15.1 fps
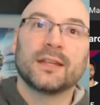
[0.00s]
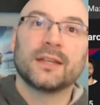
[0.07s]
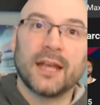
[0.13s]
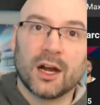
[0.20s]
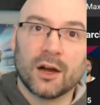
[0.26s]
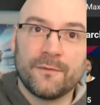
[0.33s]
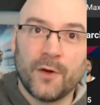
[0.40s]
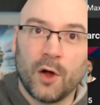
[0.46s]

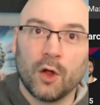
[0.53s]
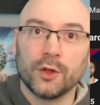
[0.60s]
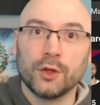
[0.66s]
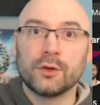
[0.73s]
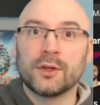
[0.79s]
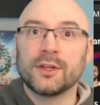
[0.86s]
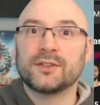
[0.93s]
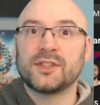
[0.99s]
You
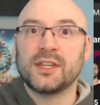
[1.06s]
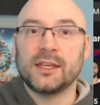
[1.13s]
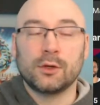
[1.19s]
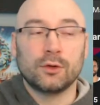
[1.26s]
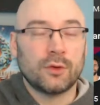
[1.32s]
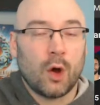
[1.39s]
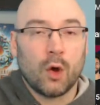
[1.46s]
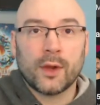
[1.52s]
can
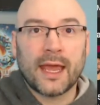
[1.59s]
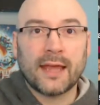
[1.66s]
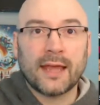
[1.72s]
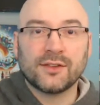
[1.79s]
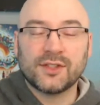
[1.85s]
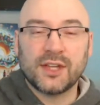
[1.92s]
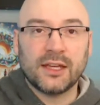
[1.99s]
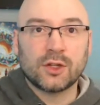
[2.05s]
see
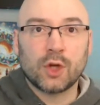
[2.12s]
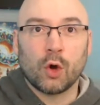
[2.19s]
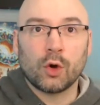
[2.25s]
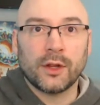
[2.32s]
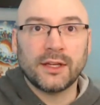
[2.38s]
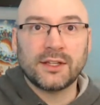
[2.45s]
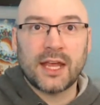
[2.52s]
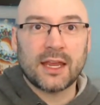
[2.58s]
OKC
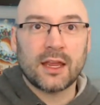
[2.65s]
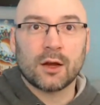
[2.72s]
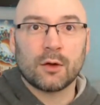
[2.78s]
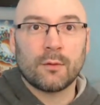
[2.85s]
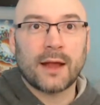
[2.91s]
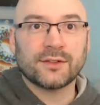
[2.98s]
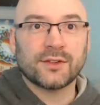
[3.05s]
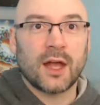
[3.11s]
totally taking a
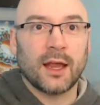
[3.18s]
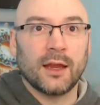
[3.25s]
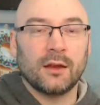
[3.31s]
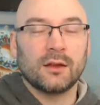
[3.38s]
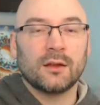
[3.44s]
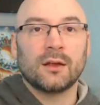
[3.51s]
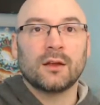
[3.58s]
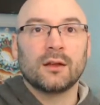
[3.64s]
rest night
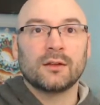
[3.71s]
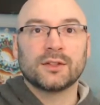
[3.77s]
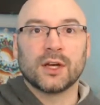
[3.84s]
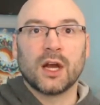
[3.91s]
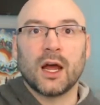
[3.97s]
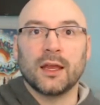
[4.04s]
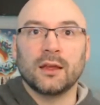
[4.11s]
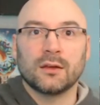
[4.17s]

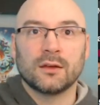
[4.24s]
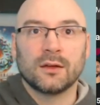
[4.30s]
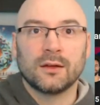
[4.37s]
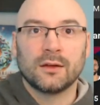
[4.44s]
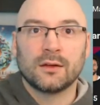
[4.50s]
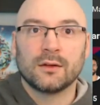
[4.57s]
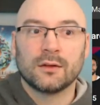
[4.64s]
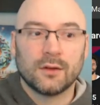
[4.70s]
tonight.
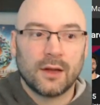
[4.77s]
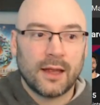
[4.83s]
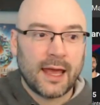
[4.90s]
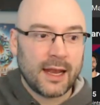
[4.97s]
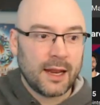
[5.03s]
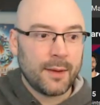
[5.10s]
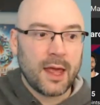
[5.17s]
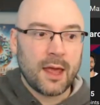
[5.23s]

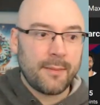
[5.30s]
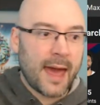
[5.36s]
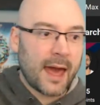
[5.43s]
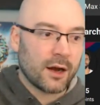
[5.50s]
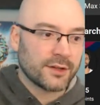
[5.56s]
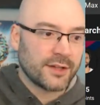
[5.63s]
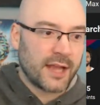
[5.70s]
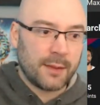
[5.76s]
Anybody that
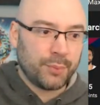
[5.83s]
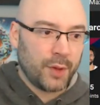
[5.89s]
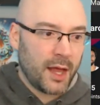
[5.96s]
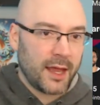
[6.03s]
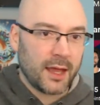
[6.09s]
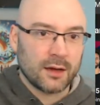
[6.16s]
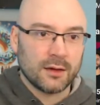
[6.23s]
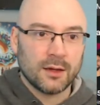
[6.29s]
matters ain't
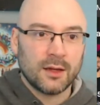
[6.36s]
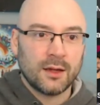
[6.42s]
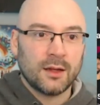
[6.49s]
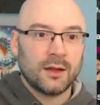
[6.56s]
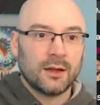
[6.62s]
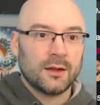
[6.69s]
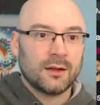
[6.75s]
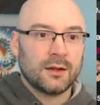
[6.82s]
playing.
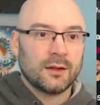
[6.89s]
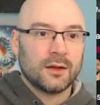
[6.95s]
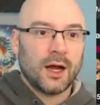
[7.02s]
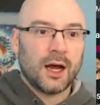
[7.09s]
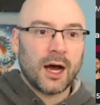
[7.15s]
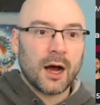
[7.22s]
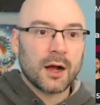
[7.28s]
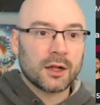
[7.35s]

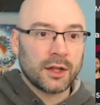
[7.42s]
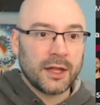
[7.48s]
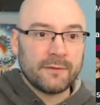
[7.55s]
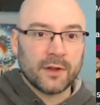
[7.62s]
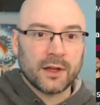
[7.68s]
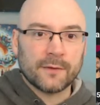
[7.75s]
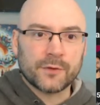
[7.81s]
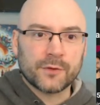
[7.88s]

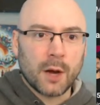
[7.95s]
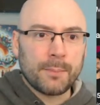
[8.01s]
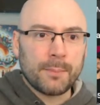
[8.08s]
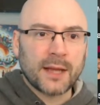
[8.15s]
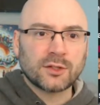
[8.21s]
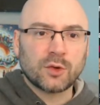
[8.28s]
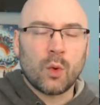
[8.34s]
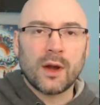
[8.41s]
Cleveland, if they're up by
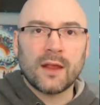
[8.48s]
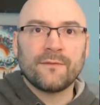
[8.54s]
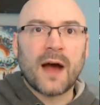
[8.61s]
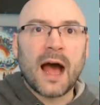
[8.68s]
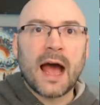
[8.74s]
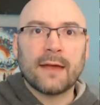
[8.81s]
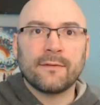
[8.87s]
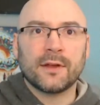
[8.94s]

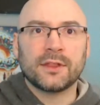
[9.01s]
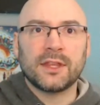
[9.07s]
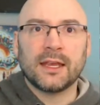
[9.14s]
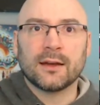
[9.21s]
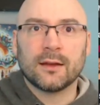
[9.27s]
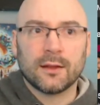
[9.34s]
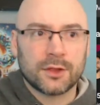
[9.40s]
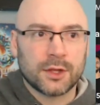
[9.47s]
25 at the end
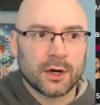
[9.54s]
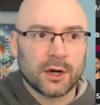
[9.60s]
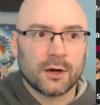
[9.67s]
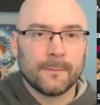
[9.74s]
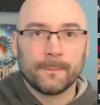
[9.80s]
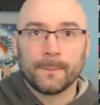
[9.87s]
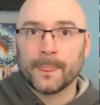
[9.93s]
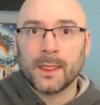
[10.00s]
of the
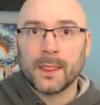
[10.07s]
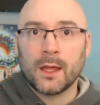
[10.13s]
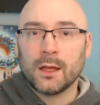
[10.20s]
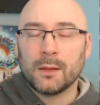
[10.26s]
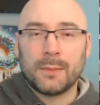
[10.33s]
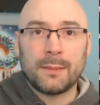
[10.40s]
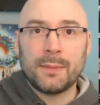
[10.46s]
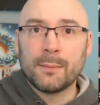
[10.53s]
third,
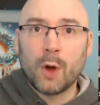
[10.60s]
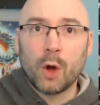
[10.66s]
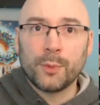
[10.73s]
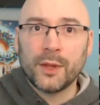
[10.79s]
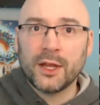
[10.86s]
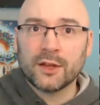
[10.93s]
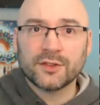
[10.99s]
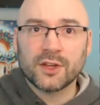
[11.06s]
maybe
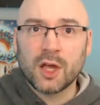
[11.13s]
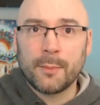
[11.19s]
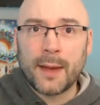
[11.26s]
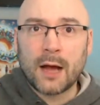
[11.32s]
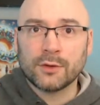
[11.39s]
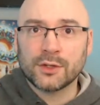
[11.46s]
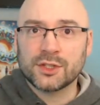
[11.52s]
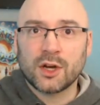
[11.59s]
Mobley doesn't come
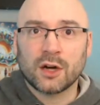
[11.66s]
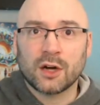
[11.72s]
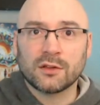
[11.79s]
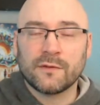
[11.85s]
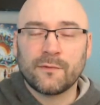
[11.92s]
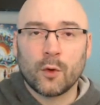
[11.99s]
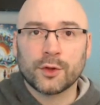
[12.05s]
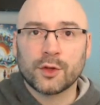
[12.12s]
out to start the
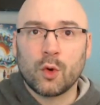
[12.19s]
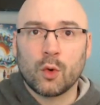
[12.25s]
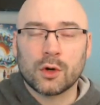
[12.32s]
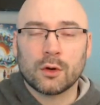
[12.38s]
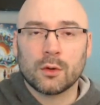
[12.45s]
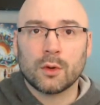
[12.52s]
fourth quarter